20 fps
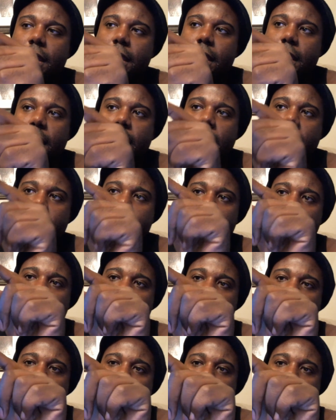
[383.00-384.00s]
Um,
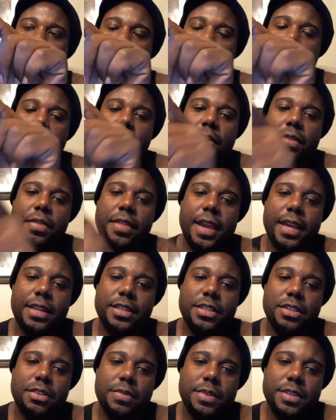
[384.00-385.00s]
and one other thing
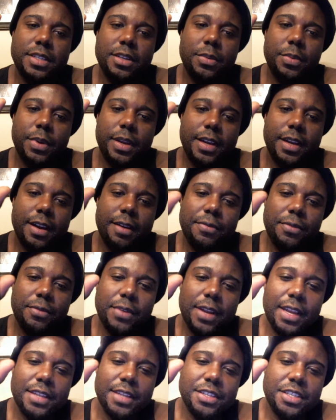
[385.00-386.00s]
too is the
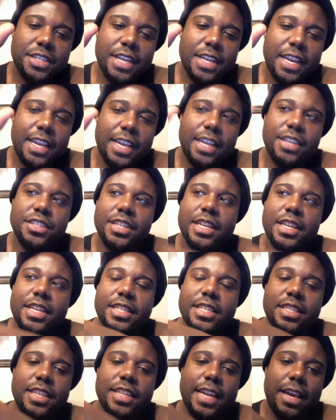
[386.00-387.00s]
recovery has changed. It
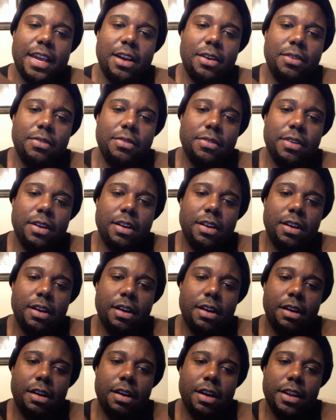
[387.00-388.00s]
is now
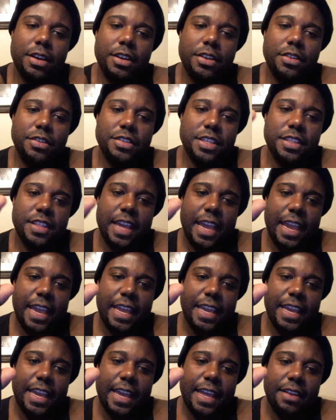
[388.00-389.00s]
on using the
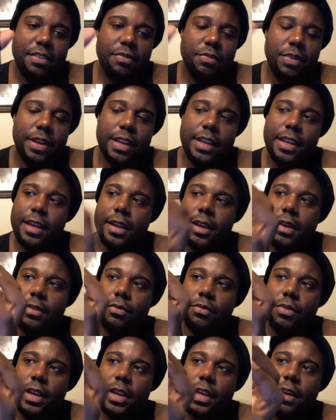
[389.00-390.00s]
AGAT re, uh,
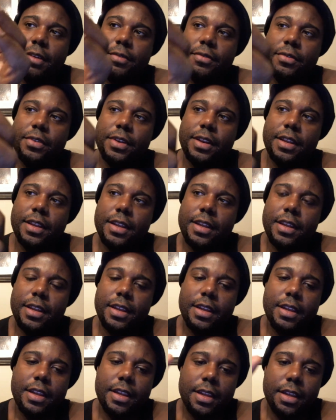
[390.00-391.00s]
recovery.
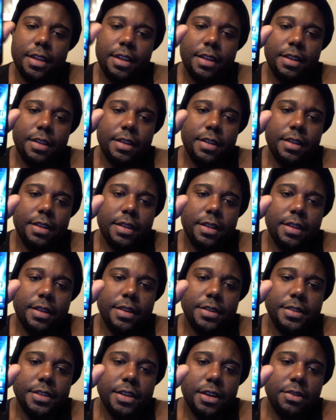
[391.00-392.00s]

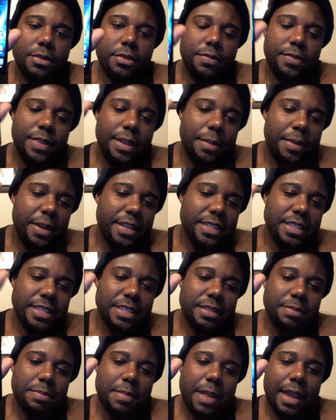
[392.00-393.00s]
So I mean, it's
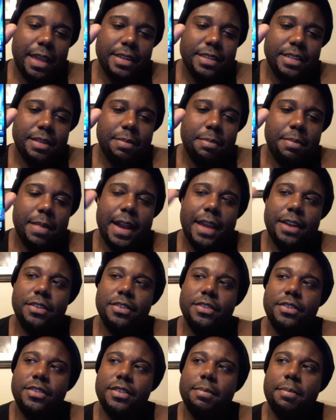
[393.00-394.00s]
just it's a
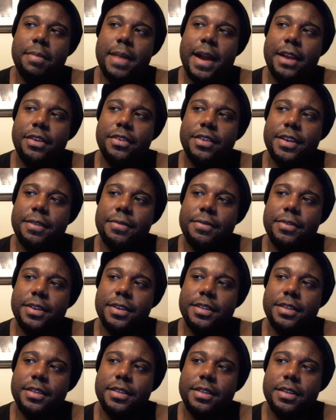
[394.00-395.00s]
minor minor
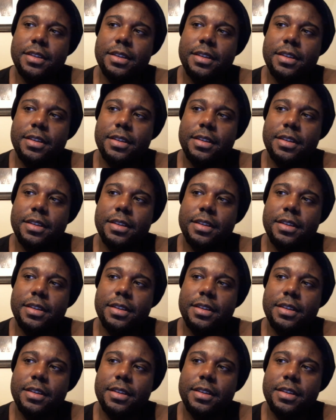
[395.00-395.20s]
difference.